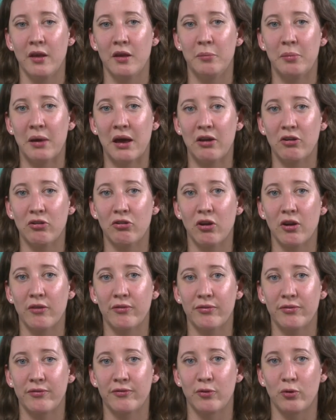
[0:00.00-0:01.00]
Paragraph
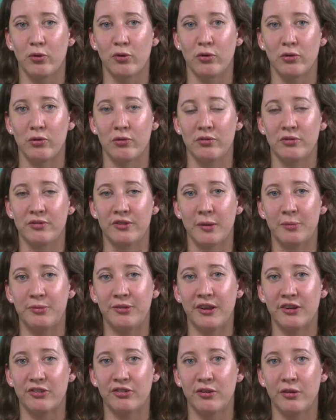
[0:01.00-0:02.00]
4,
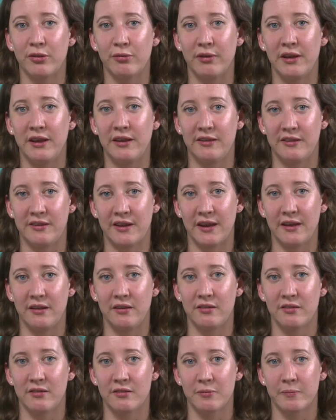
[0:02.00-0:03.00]
subsection 3
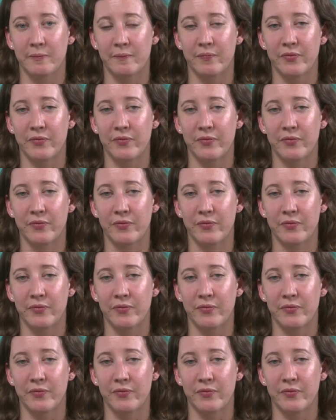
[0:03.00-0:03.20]
states,